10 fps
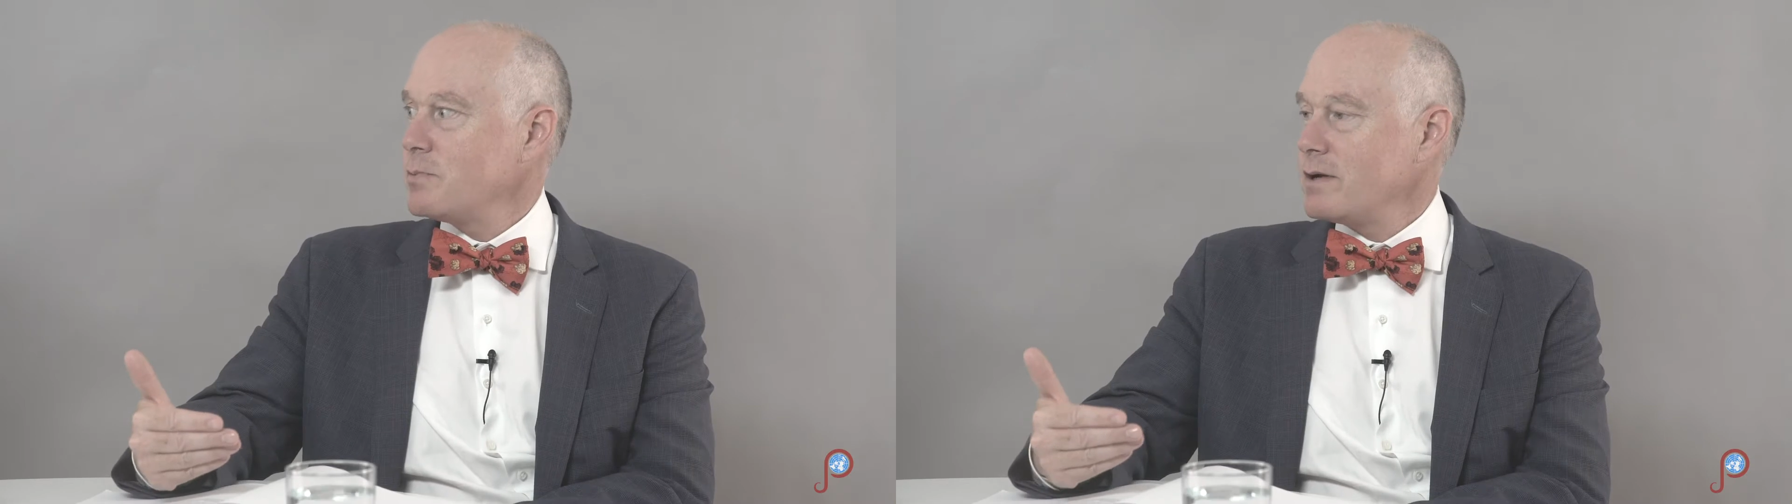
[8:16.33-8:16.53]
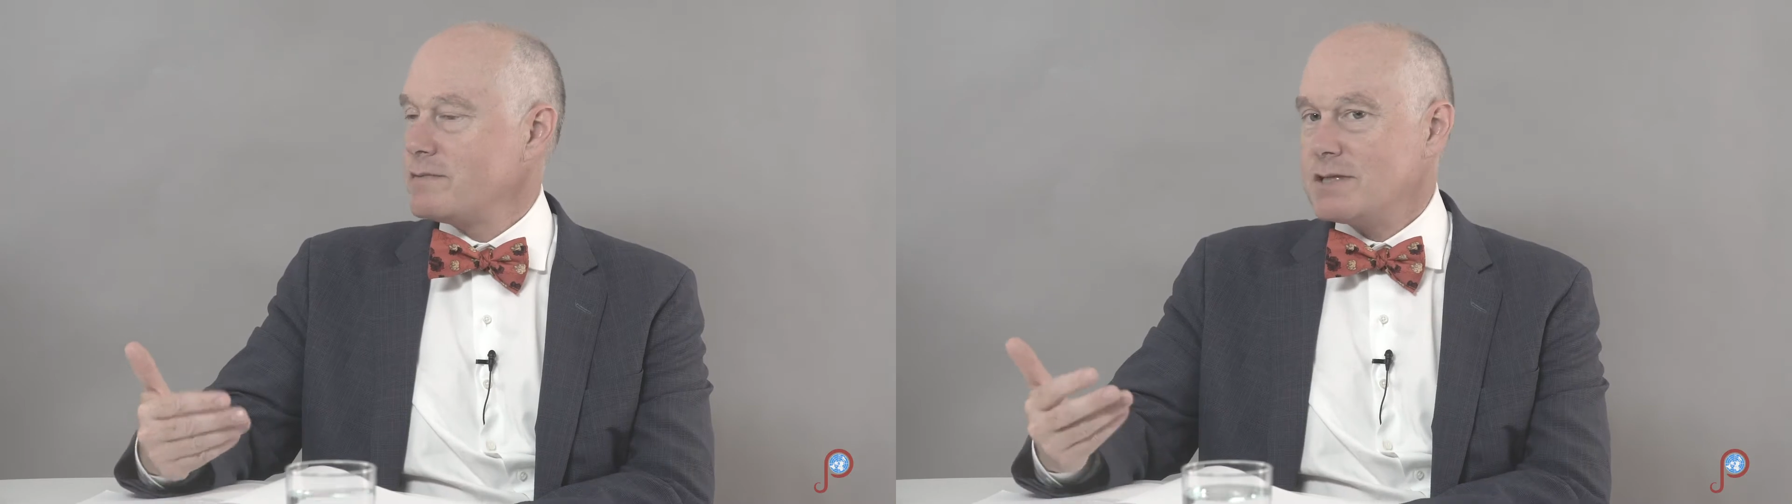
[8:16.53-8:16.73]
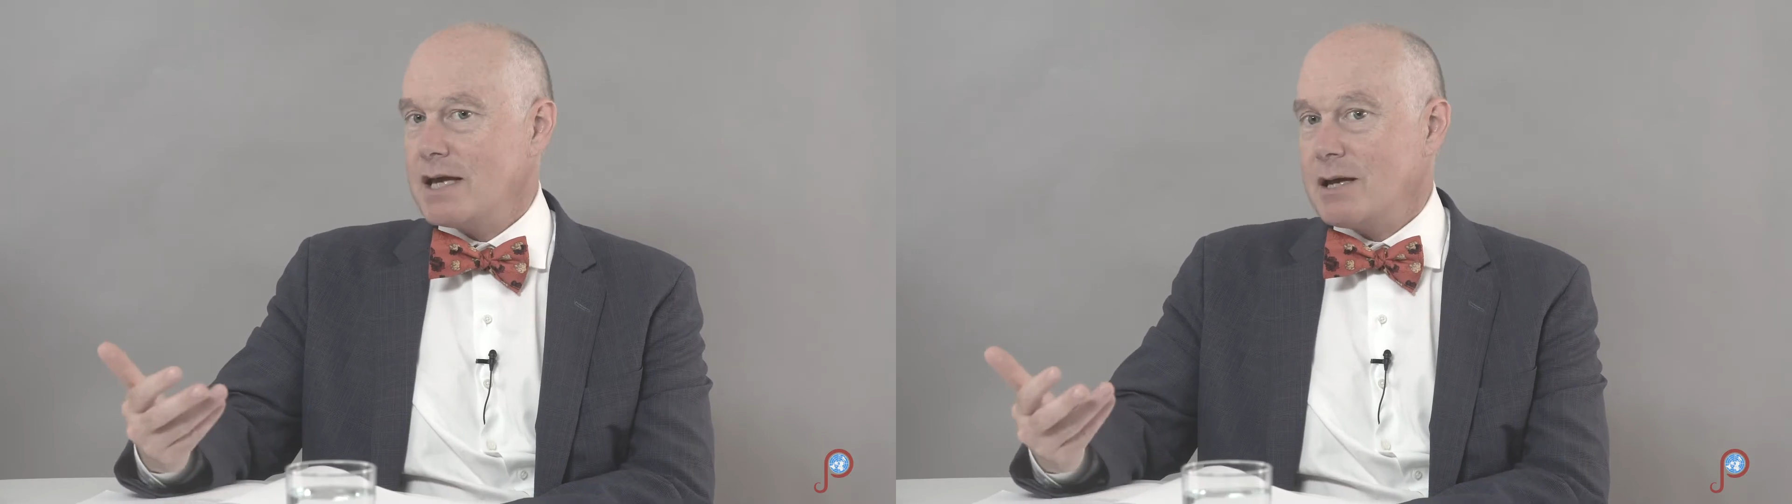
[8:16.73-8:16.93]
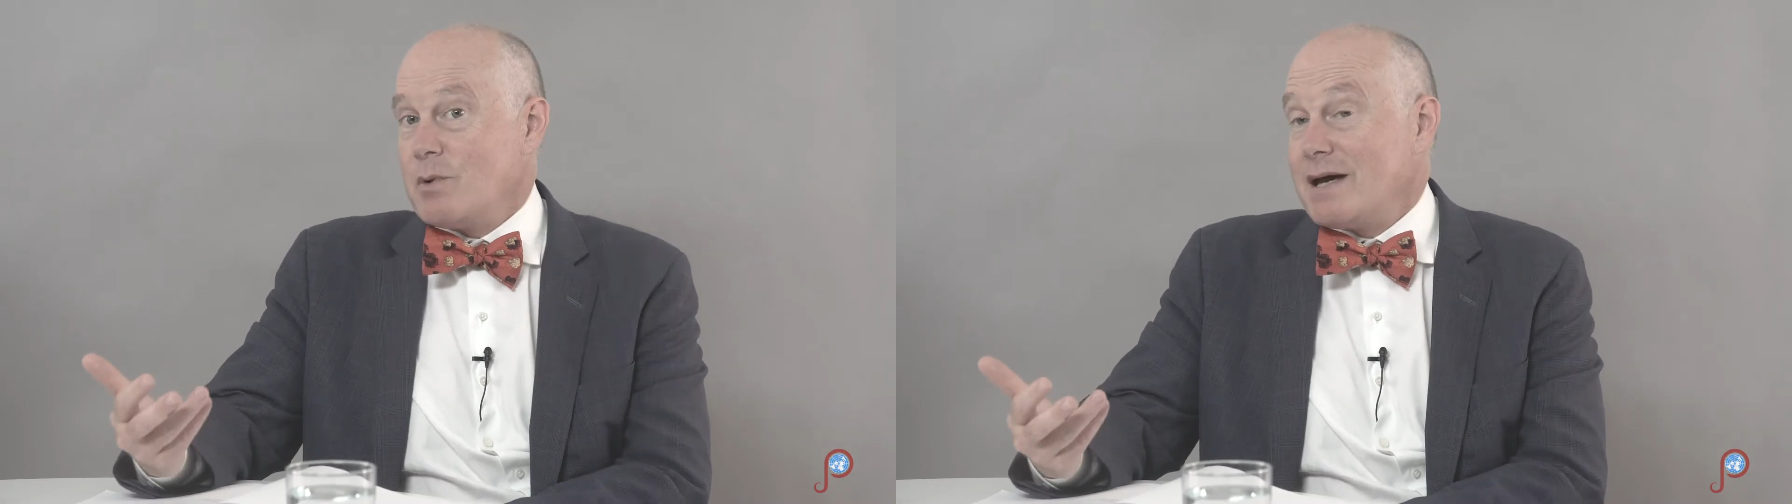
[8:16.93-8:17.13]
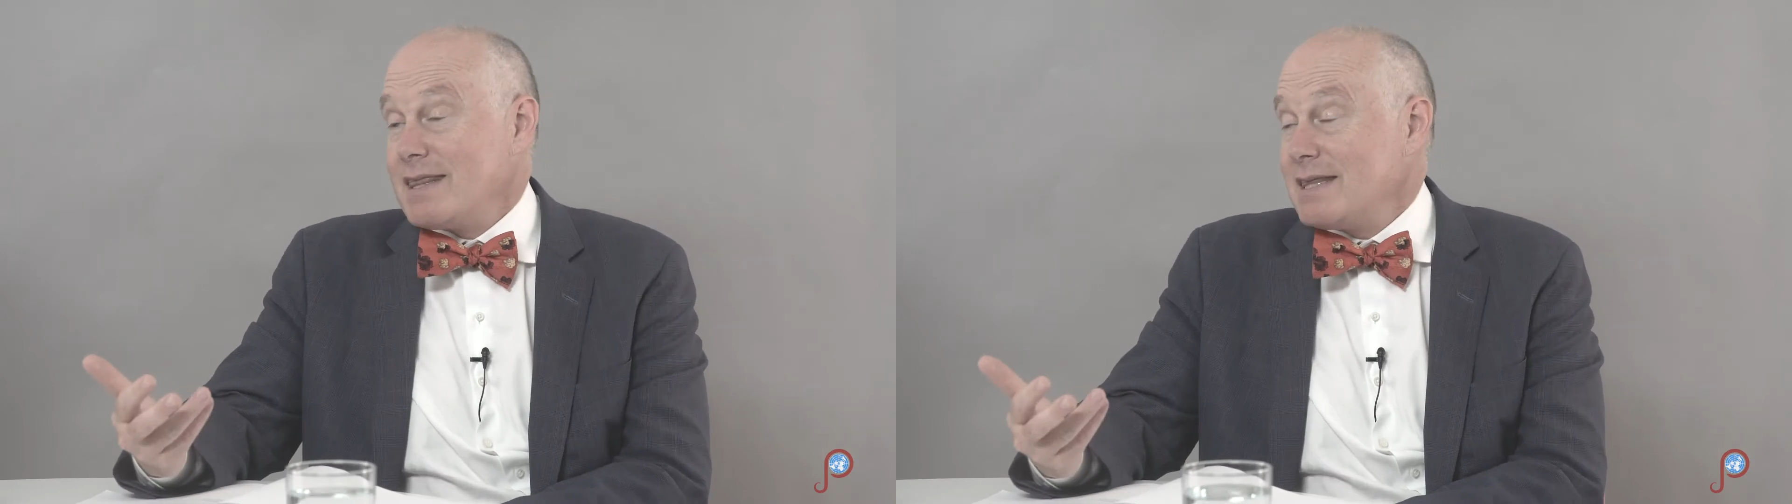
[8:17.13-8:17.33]
point of
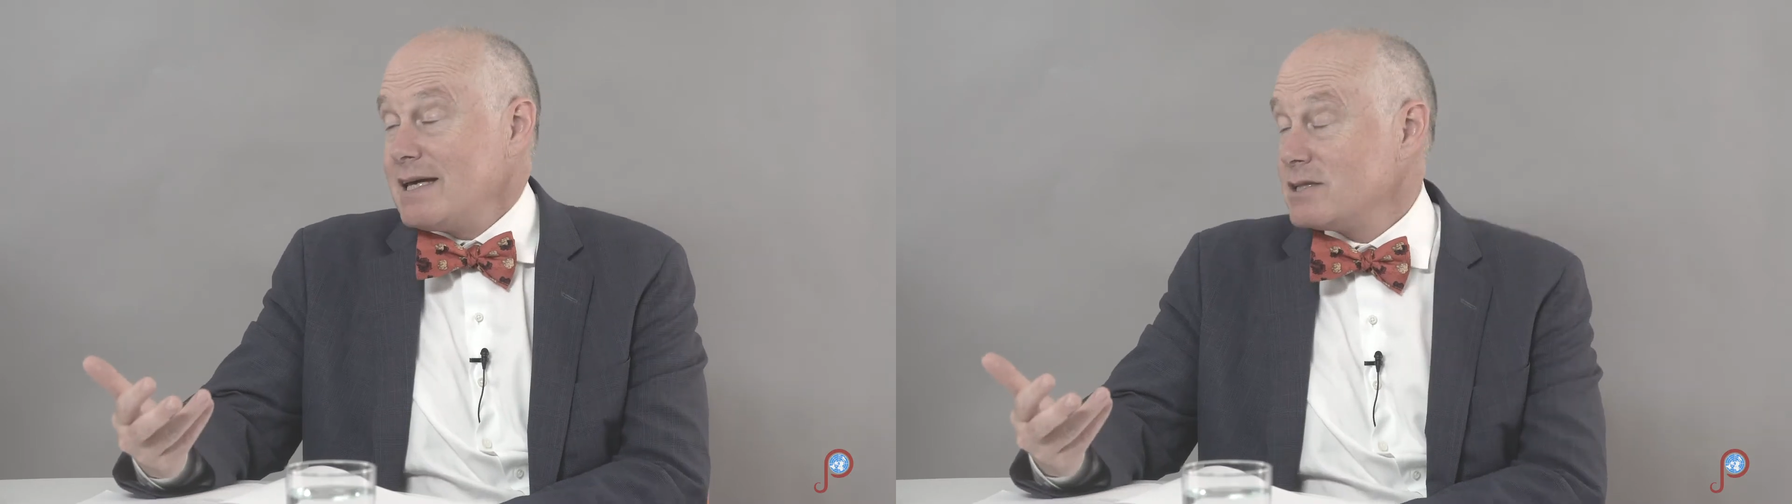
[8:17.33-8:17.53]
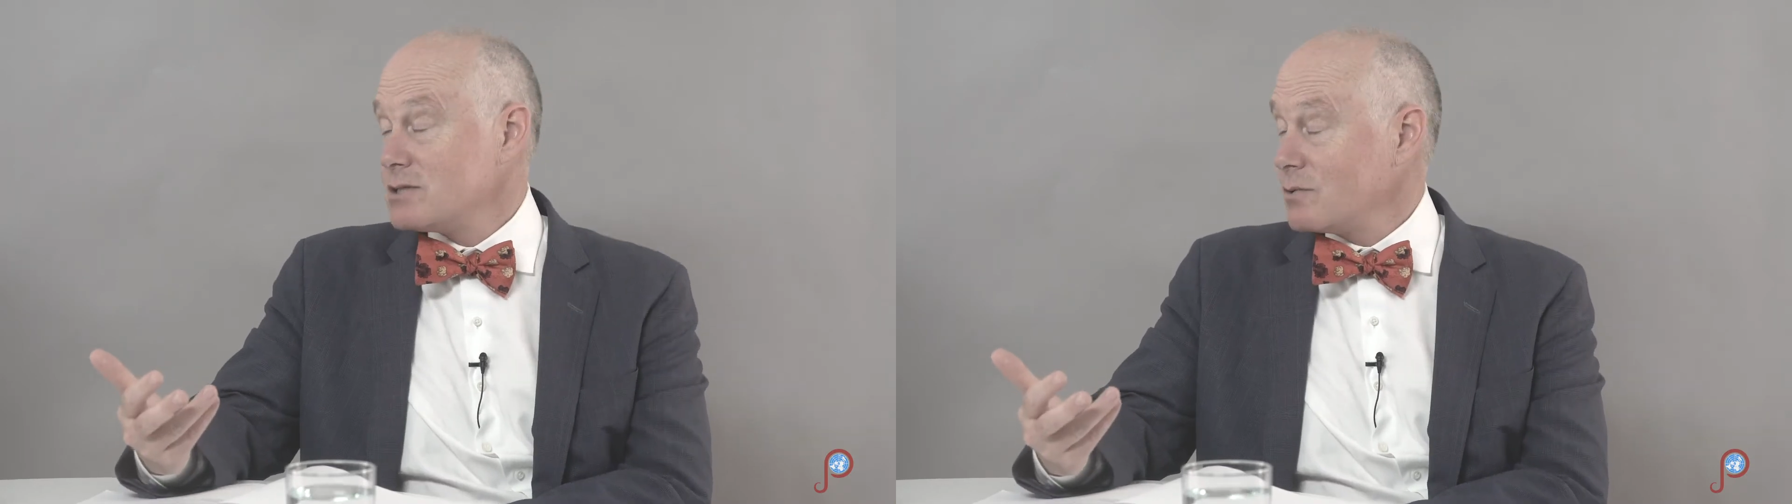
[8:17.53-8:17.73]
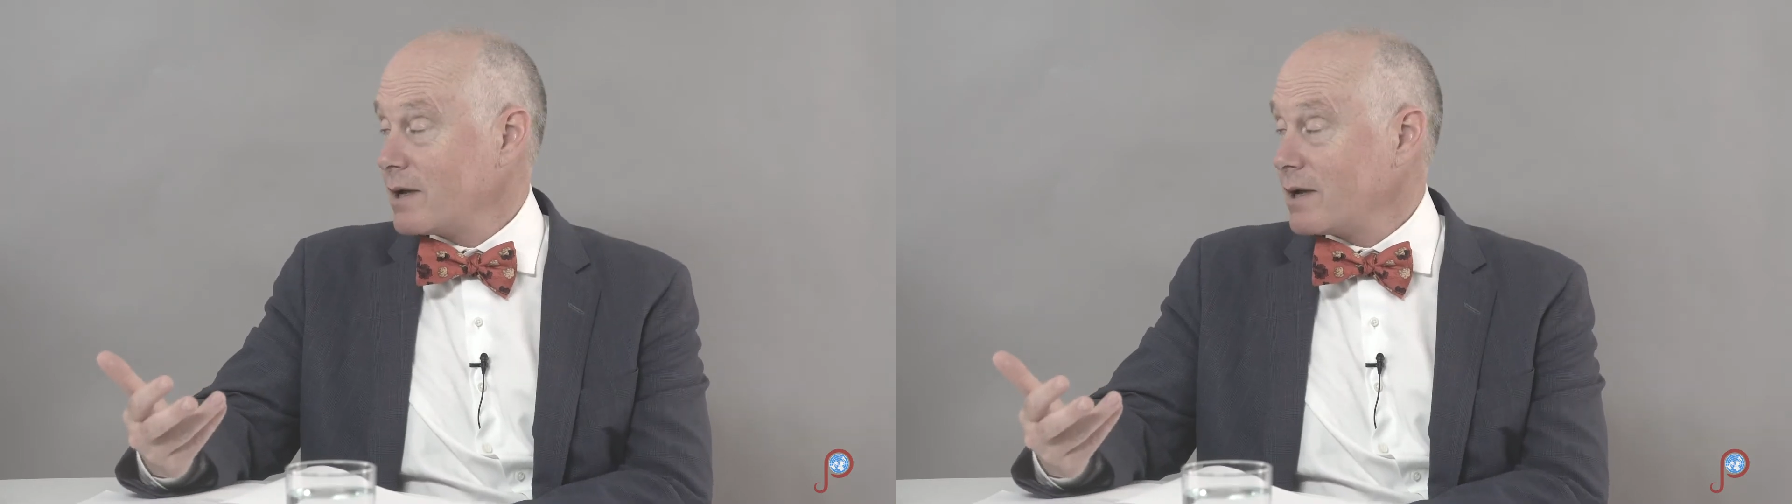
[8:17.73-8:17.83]
saying, well, I think it's